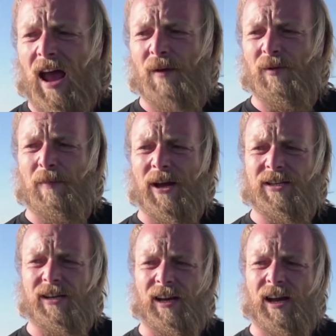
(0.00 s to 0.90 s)
and we
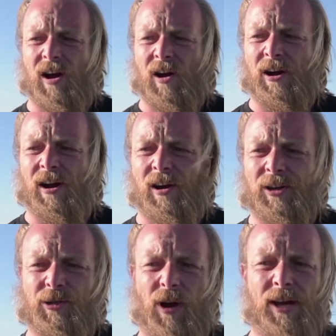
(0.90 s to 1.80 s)
basically are
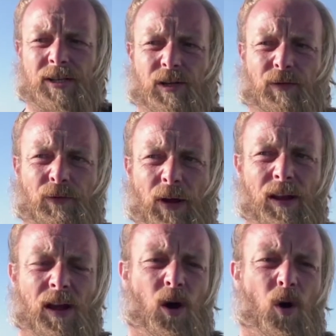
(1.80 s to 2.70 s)
trying to
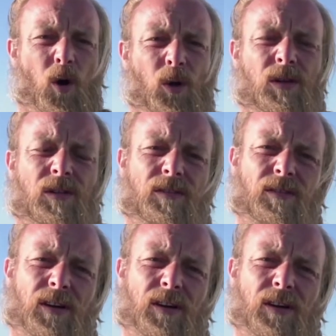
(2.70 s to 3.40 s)
fill a hole,